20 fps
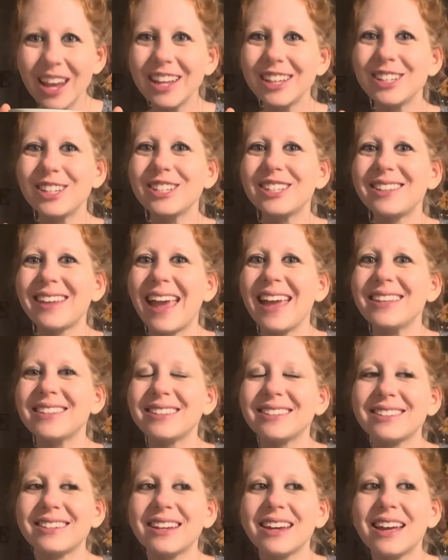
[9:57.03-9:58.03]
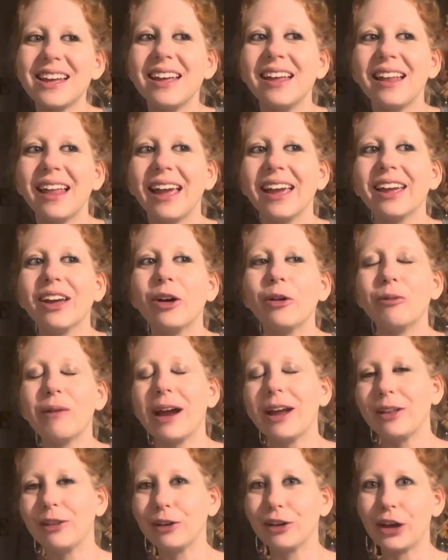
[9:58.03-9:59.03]
Just tastes like a
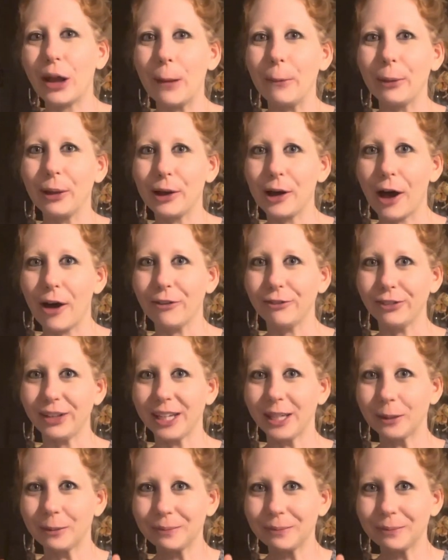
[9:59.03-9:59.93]
regular cup of coffee.